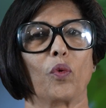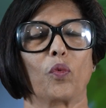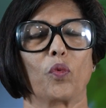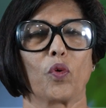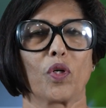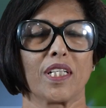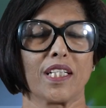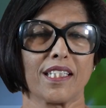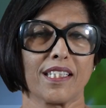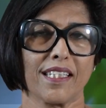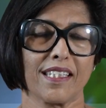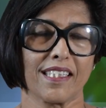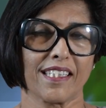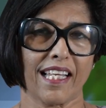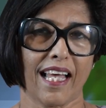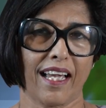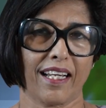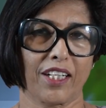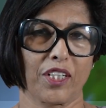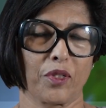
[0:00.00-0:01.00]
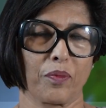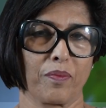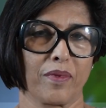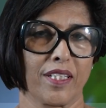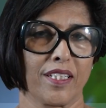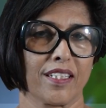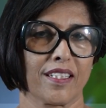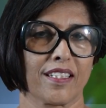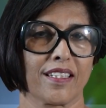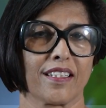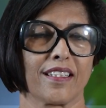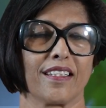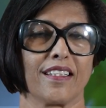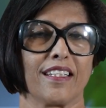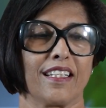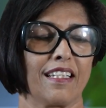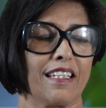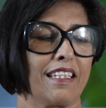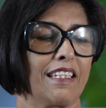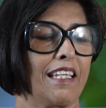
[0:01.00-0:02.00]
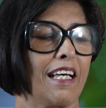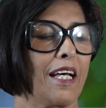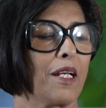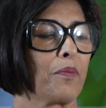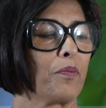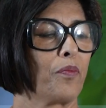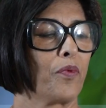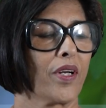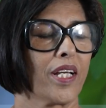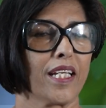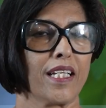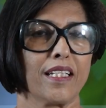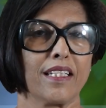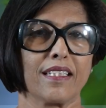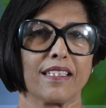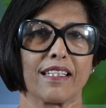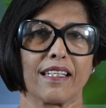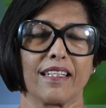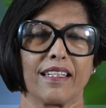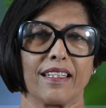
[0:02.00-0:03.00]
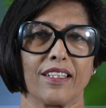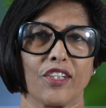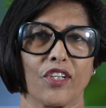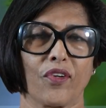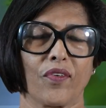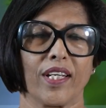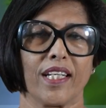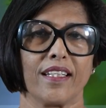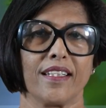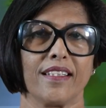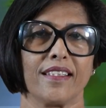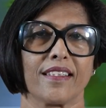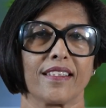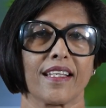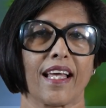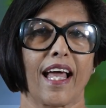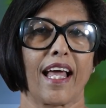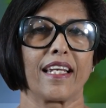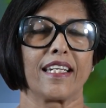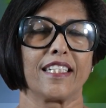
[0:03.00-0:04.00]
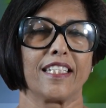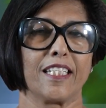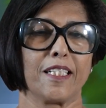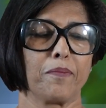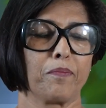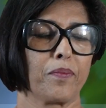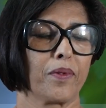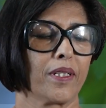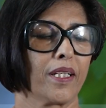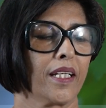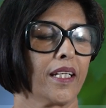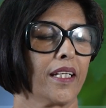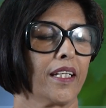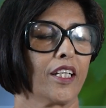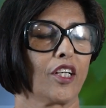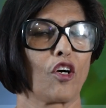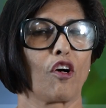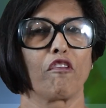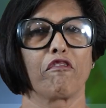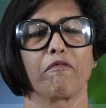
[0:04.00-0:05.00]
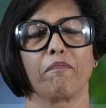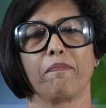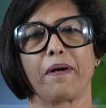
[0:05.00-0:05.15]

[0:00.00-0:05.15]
What is the sacrament that brings an increase and deepening of